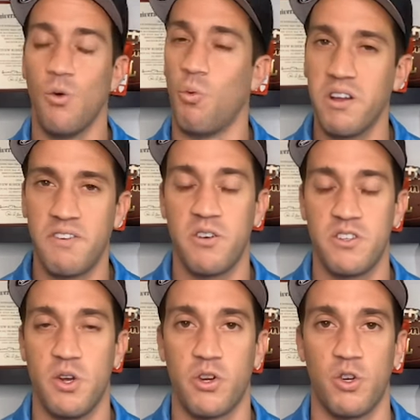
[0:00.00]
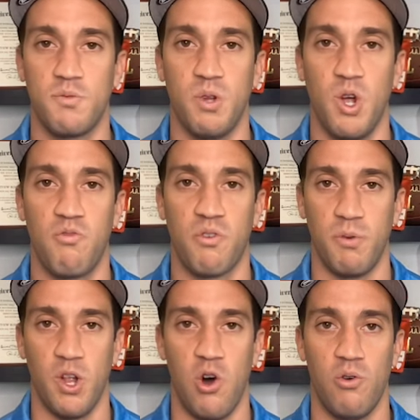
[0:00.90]
What if Arizona goes blow for
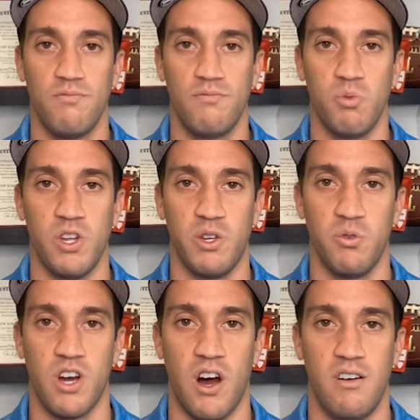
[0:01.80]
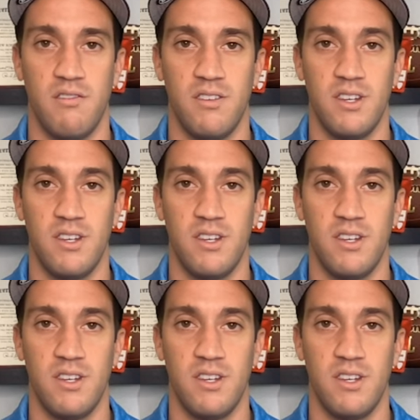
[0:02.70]
blow with Utah?